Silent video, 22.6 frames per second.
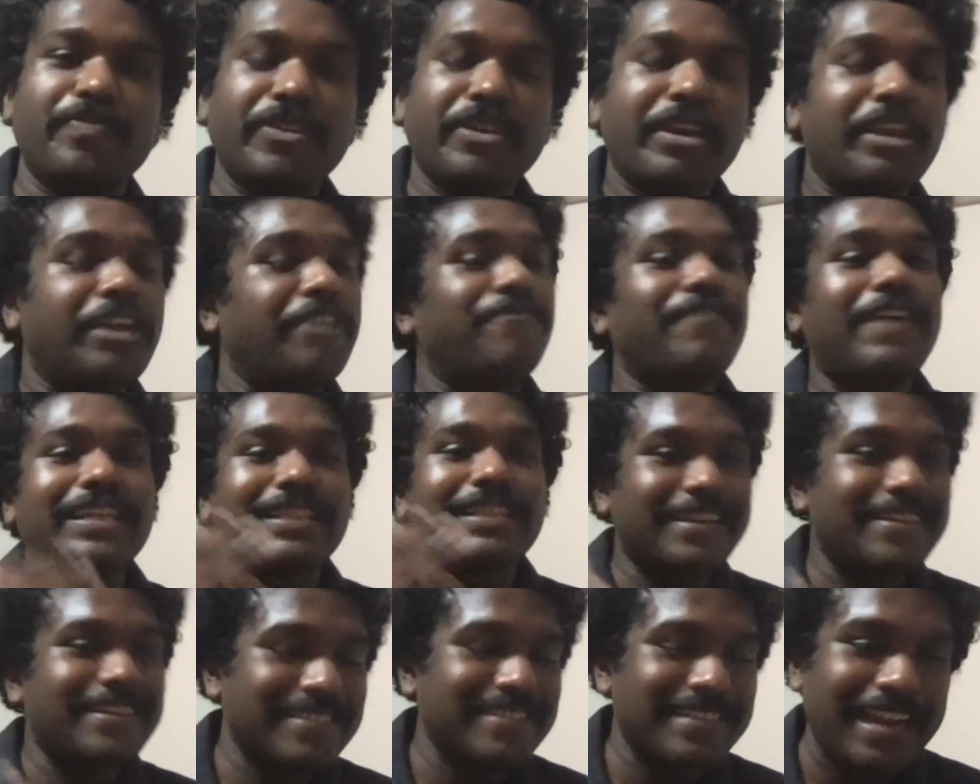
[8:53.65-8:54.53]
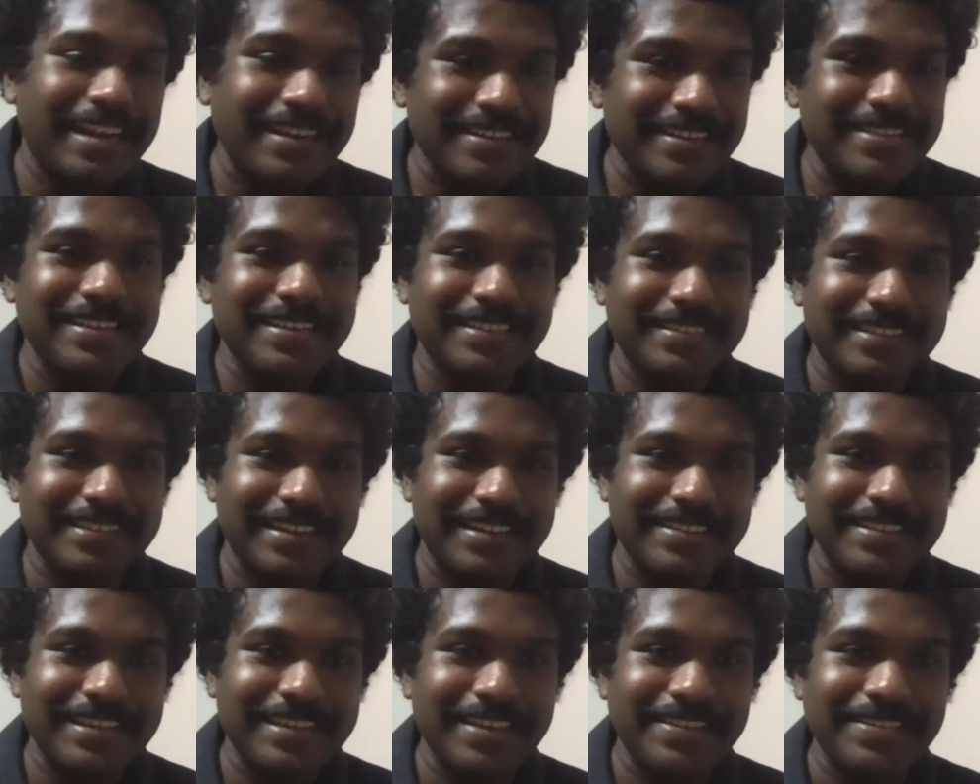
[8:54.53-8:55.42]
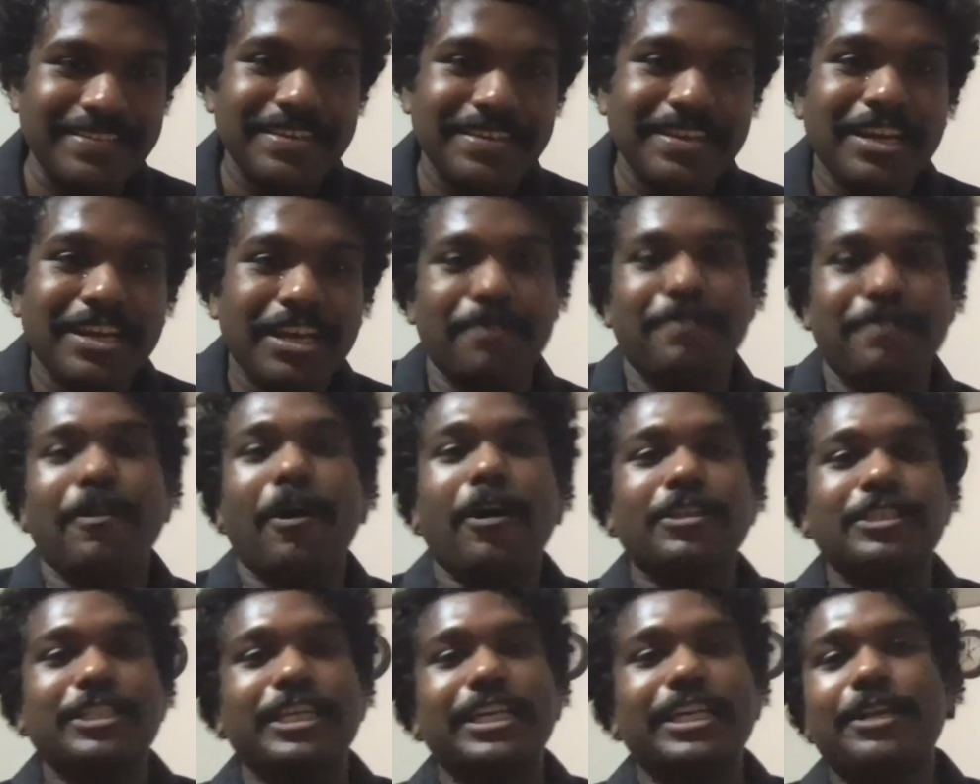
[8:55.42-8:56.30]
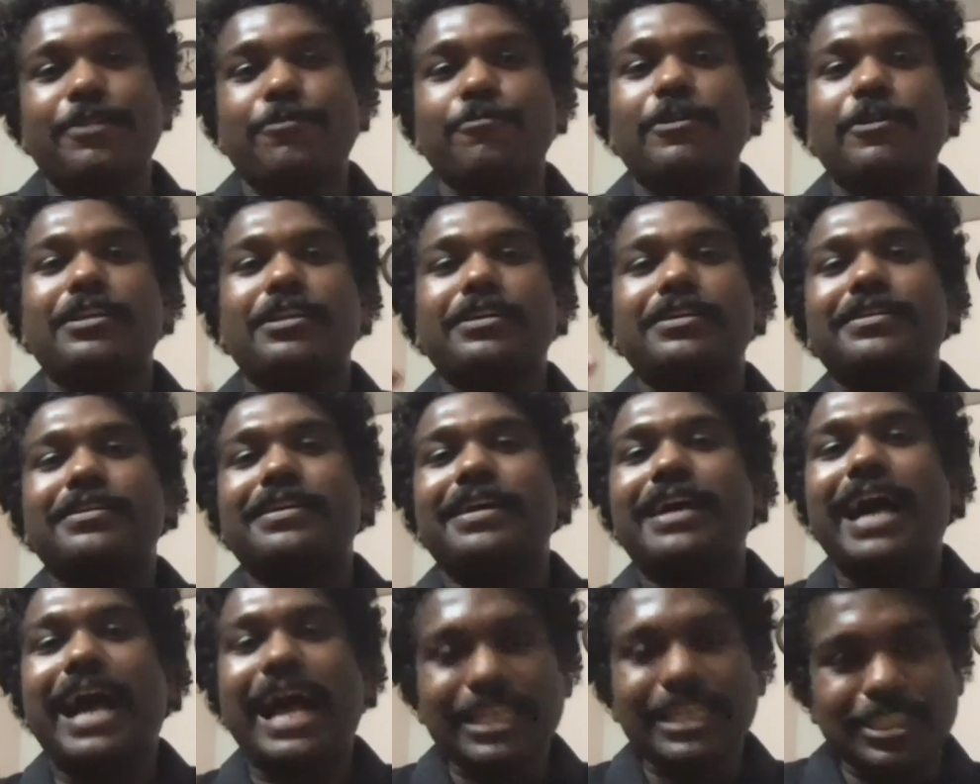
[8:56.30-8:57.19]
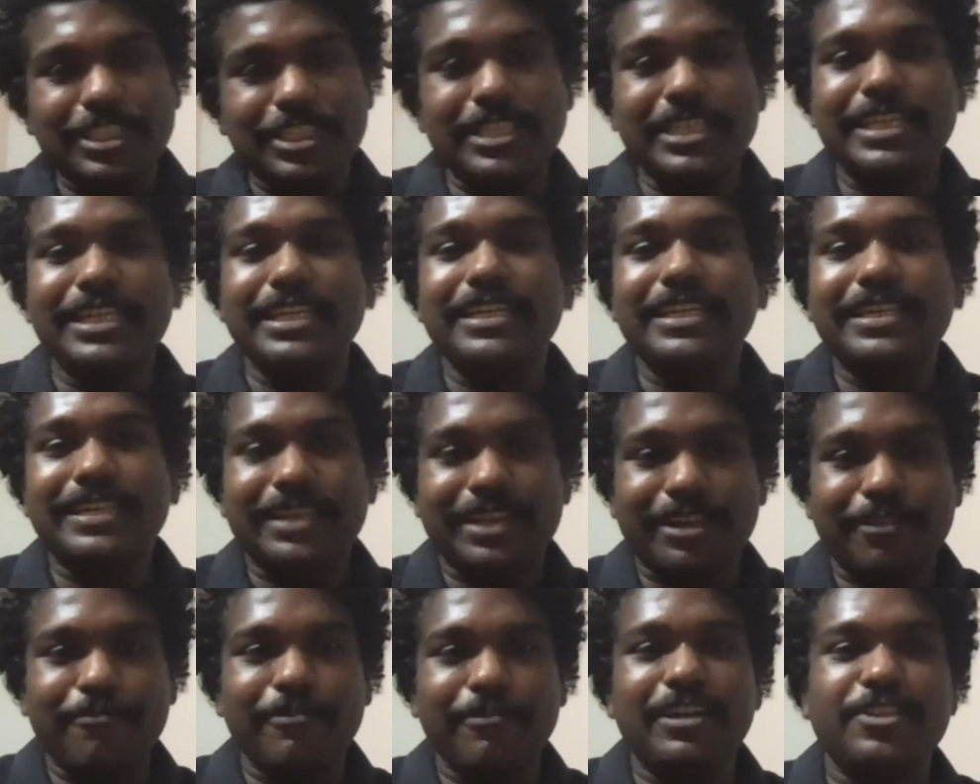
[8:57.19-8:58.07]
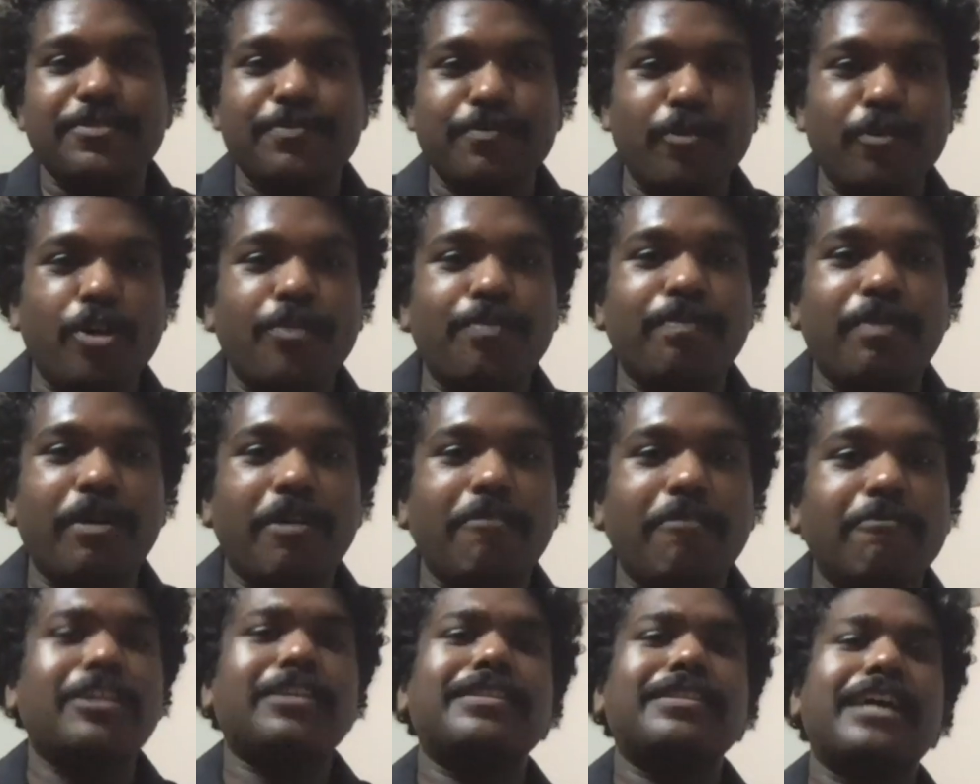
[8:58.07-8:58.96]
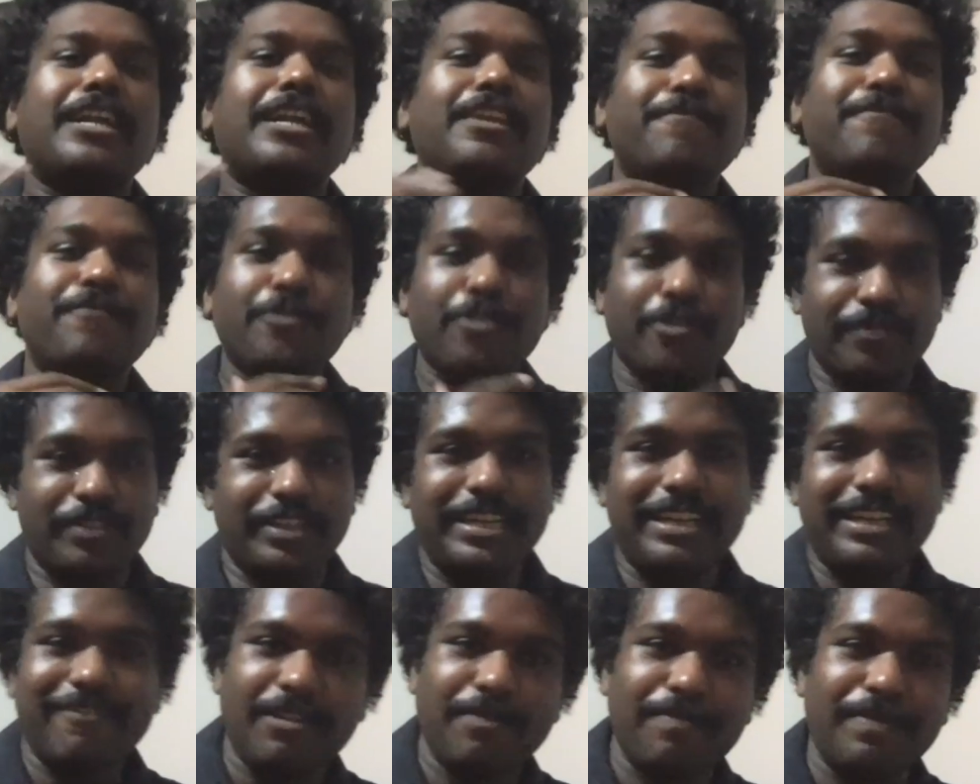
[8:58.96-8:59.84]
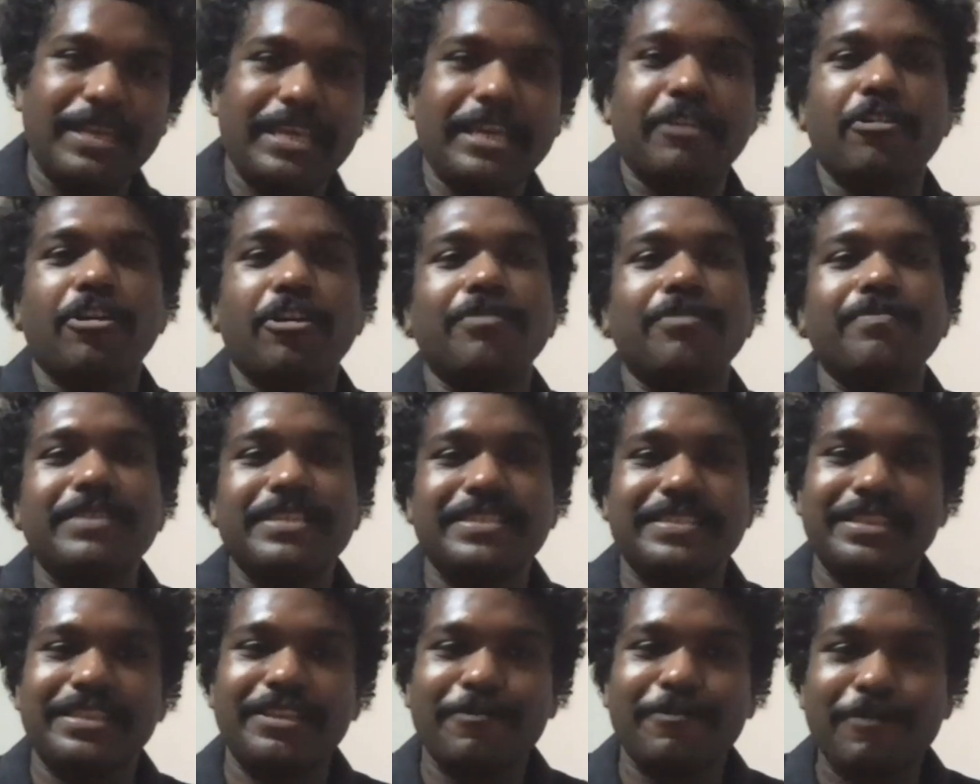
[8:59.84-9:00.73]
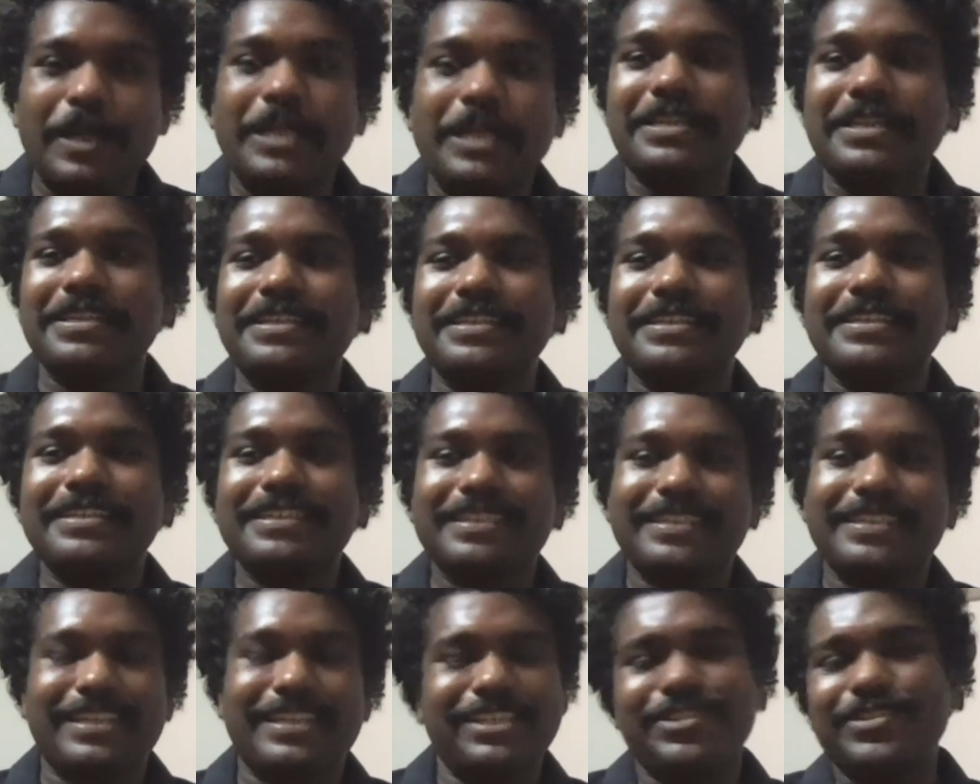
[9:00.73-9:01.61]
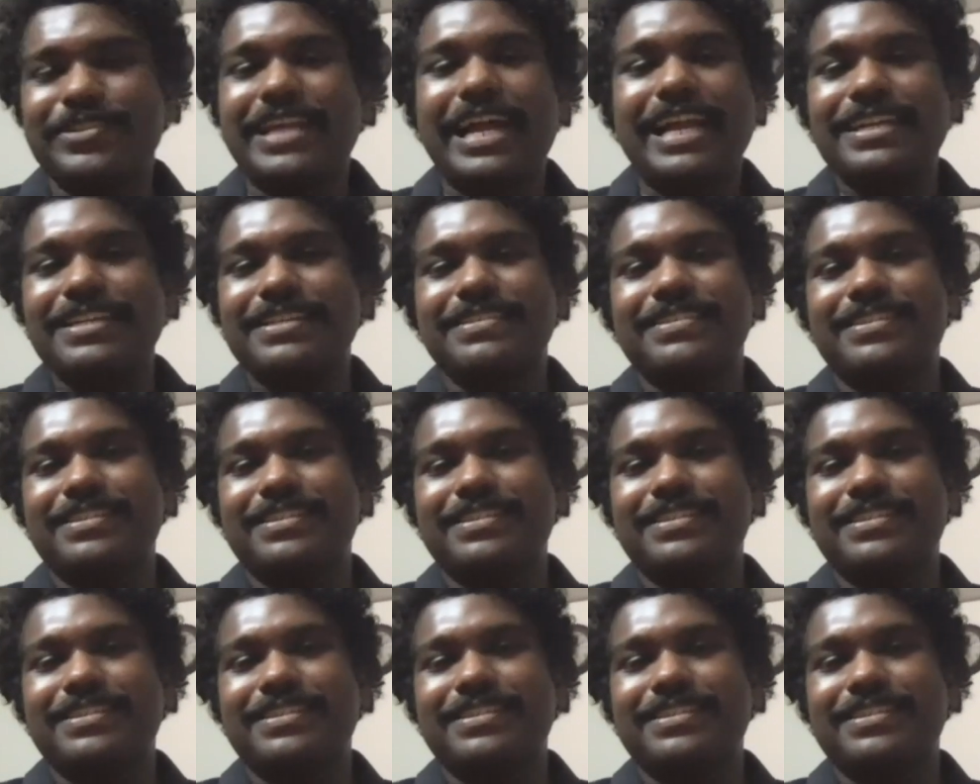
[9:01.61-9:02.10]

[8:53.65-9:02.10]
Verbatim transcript: In fact, there are statistics that says a blockchain network actually requires more power than a few of the developing economies in the world, right? So that is